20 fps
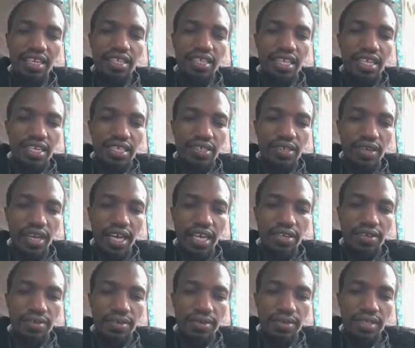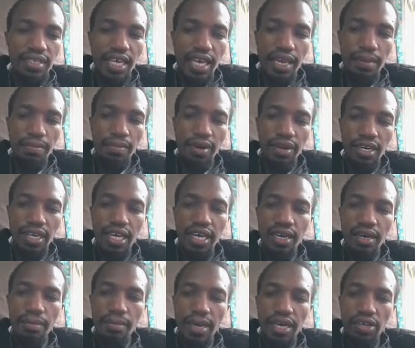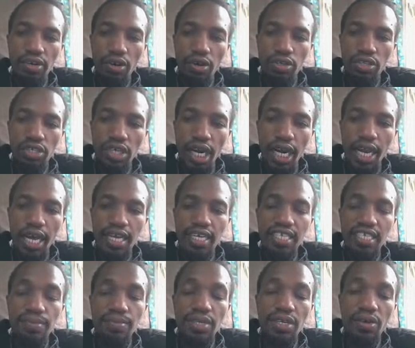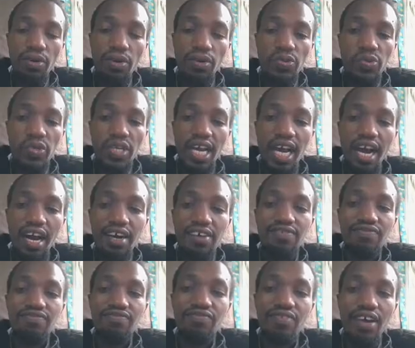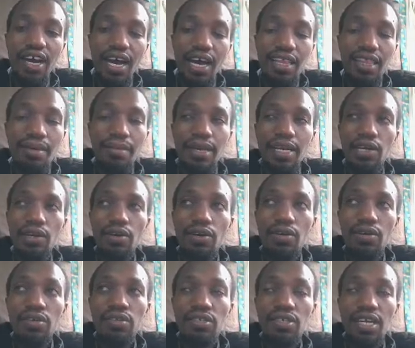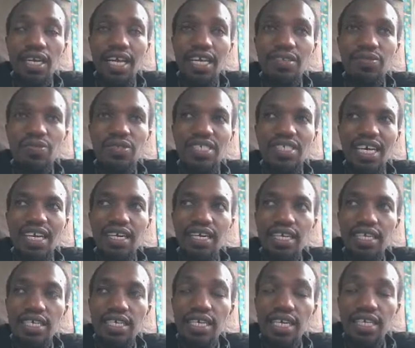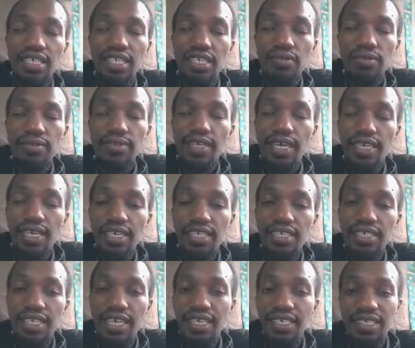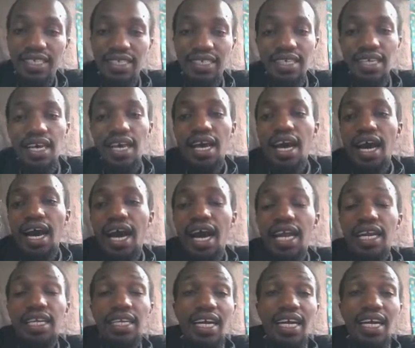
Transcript: The reason I use able microcontroller is because we have other microcontrollers which are dedicated to certain tasks and